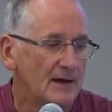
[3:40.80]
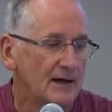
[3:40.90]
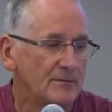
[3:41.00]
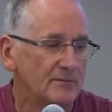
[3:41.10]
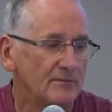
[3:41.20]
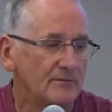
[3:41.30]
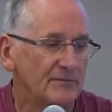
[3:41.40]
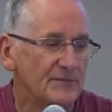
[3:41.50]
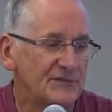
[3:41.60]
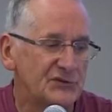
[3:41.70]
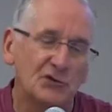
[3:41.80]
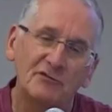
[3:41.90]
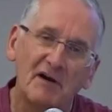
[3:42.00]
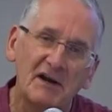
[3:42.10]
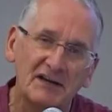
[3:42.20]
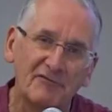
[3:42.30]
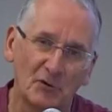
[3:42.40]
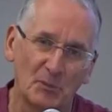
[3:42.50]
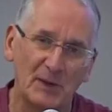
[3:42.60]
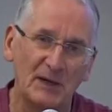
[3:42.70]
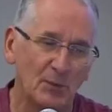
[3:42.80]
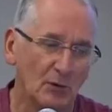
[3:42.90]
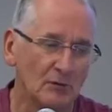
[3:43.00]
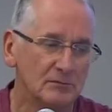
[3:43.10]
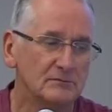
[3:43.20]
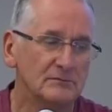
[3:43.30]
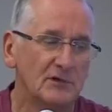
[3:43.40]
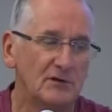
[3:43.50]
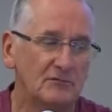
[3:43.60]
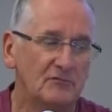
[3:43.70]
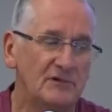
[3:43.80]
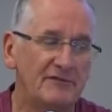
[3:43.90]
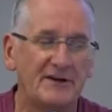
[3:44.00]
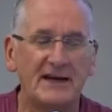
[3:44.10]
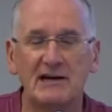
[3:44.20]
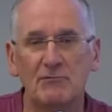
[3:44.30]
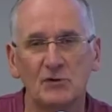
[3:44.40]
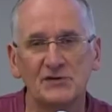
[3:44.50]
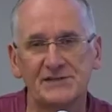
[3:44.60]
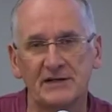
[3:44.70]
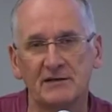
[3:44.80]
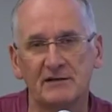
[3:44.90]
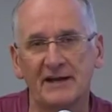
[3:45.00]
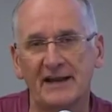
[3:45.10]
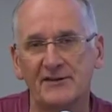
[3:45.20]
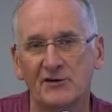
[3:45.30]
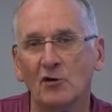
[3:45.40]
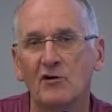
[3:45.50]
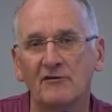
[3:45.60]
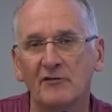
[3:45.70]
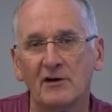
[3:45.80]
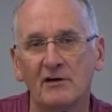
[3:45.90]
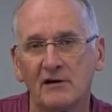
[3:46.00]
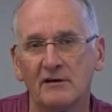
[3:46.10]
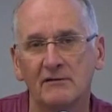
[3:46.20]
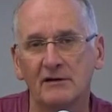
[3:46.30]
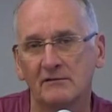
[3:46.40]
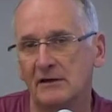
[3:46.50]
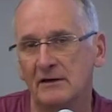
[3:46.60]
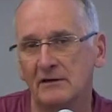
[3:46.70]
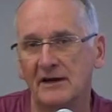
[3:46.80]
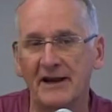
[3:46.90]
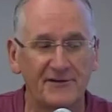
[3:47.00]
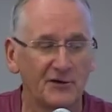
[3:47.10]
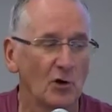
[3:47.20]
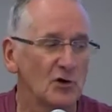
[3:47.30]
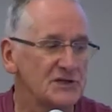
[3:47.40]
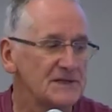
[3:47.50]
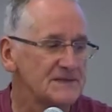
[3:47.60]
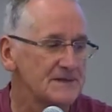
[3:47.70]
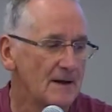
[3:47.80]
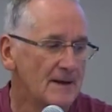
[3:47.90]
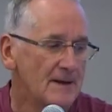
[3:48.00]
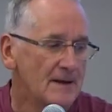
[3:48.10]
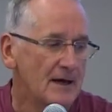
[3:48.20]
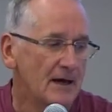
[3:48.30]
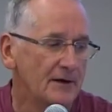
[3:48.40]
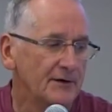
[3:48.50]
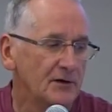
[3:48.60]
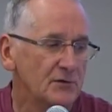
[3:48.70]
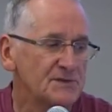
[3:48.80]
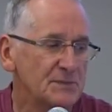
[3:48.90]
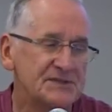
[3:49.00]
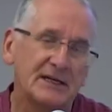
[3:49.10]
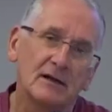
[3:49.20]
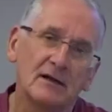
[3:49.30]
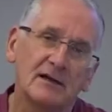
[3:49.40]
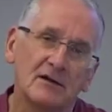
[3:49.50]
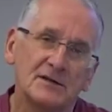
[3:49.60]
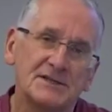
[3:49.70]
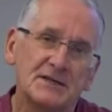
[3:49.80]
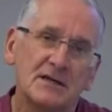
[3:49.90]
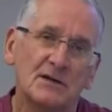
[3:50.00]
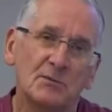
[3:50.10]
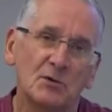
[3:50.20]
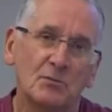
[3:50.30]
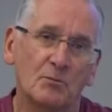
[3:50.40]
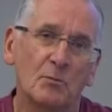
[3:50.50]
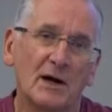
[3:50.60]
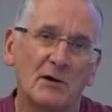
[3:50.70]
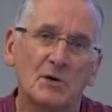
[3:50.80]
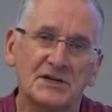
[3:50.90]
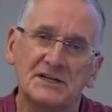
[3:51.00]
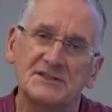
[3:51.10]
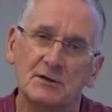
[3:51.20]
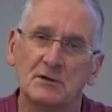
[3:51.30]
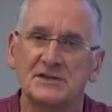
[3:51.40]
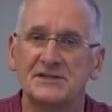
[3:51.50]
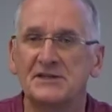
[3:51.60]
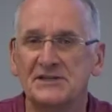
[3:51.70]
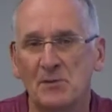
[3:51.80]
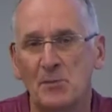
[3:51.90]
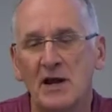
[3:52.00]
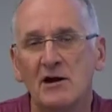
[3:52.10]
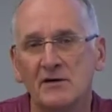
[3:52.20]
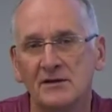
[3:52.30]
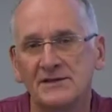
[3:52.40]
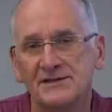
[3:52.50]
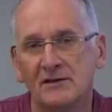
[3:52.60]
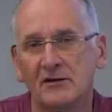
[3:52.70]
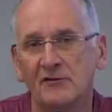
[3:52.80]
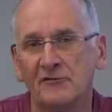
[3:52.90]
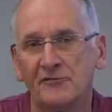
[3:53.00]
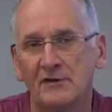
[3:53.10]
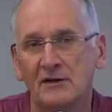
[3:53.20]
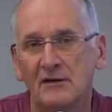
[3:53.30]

Um, two very different people. Riviere was uh, an ethnographer, uh, uh, an ethnologist, and who was particularly concerned by what he saw as the disappearance of